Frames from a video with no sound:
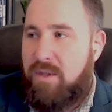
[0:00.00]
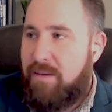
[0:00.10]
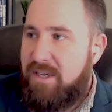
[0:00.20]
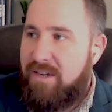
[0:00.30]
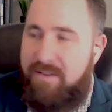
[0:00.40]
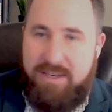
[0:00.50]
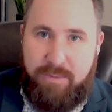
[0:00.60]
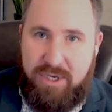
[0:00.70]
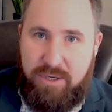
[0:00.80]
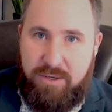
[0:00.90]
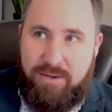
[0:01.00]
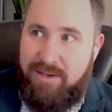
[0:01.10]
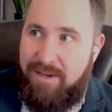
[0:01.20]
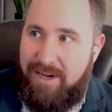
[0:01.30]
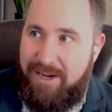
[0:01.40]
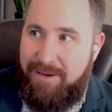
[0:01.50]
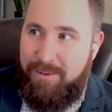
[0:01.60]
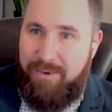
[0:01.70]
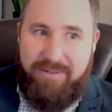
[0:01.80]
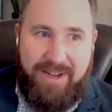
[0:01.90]
Well, let me give you some good news.
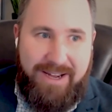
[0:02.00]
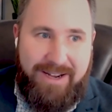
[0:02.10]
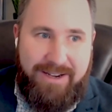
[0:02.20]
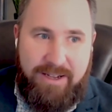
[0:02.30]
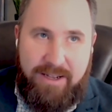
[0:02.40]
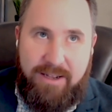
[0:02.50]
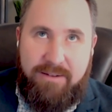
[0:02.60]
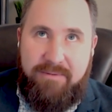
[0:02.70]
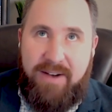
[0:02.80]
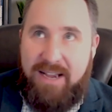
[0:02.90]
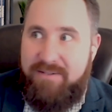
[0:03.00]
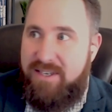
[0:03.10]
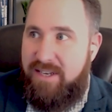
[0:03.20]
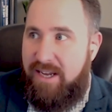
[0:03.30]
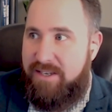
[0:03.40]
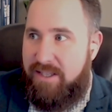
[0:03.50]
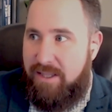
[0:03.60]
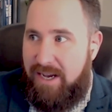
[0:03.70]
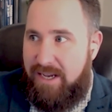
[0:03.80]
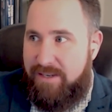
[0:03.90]
We've had 5 states in
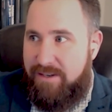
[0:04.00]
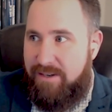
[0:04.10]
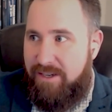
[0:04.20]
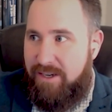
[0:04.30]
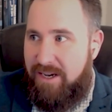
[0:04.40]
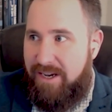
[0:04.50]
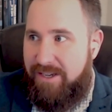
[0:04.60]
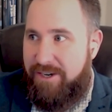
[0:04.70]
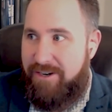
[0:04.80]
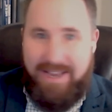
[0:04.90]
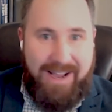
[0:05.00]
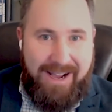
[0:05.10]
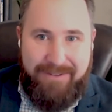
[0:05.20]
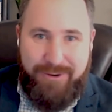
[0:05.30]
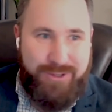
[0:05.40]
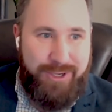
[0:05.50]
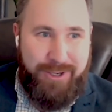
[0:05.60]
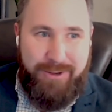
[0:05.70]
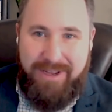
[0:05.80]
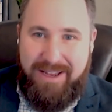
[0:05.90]
the last year and a half or
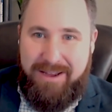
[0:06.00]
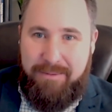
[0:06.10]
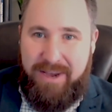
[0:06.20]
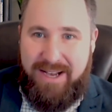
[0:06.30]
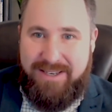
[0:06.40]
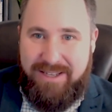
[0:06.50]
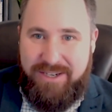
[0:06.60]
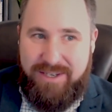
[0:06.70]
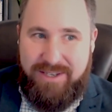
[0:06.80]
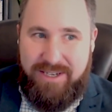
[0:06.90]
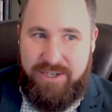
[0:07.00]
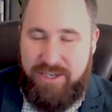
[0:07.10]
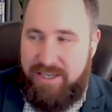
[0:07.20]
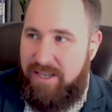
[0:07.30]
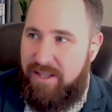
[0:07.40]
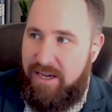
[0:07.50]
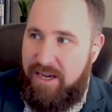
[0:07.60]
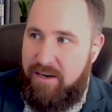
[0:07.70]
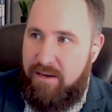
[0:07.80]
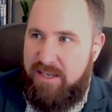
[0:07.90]
so pass legislation
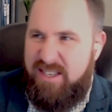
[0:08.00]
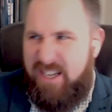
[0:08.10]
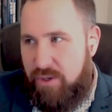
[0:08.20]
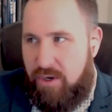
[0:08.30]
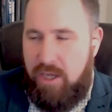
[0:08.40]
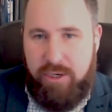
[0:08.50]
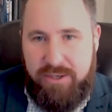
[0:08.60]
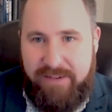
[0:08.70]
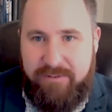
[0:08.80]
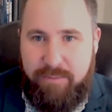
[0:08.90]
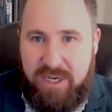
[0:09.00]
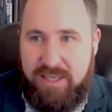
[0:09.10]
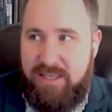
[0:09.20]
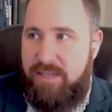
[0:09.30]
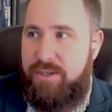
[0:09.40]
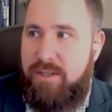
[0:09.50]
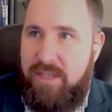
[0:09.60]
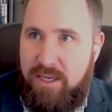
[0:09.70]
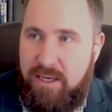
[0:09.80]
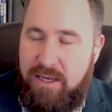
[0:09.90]
that, they're all a little different, but
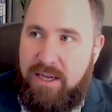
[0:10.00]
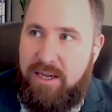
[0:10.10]
essentially